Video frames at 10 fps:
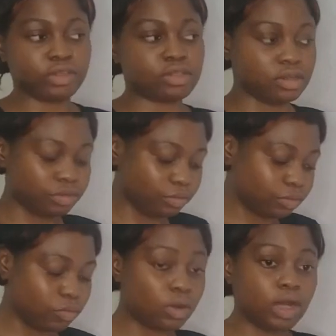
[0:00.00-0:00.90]
breaks
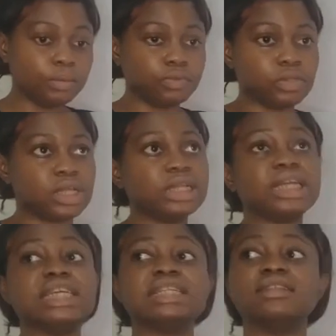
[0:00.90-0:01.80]
down. What happens? And
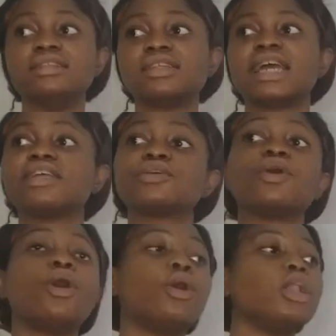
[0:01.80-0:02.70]
then he decides to
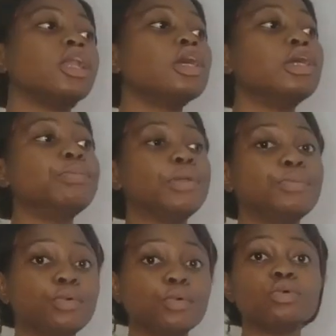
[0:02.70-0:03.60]
call
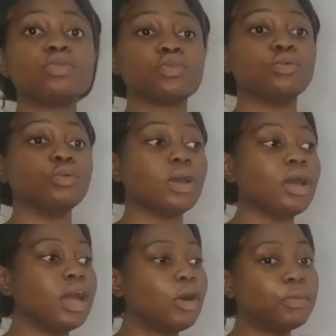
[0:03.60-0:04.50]
people to
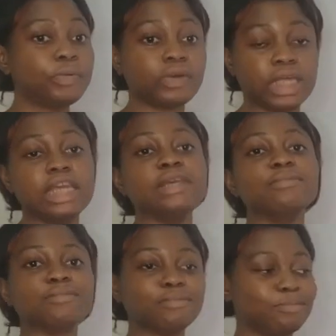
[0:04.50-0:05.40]
help
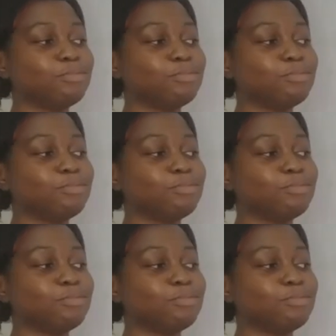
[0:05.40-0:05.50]
him